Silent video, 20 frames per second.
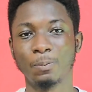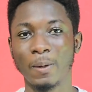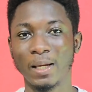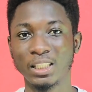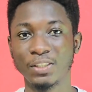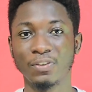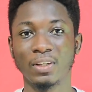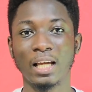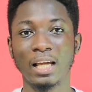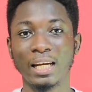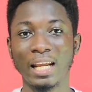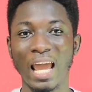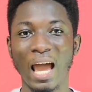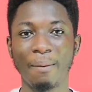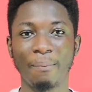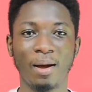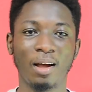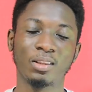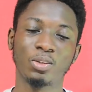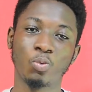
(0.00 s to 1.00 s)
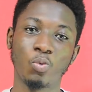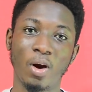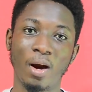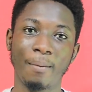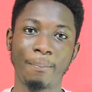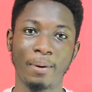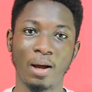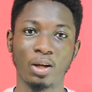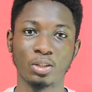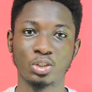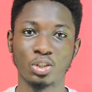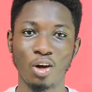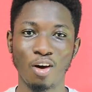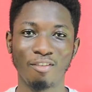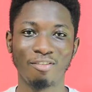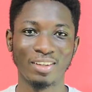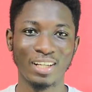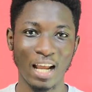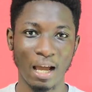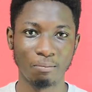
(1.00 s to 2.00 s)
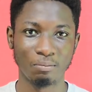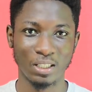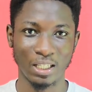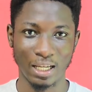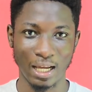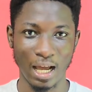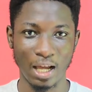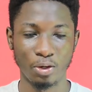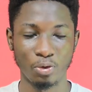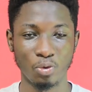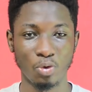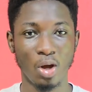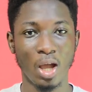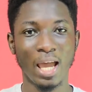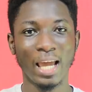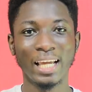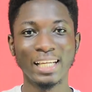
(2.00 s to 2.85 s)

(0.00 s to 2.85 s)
specifically about the whereabouts of Nnamdi Kanu.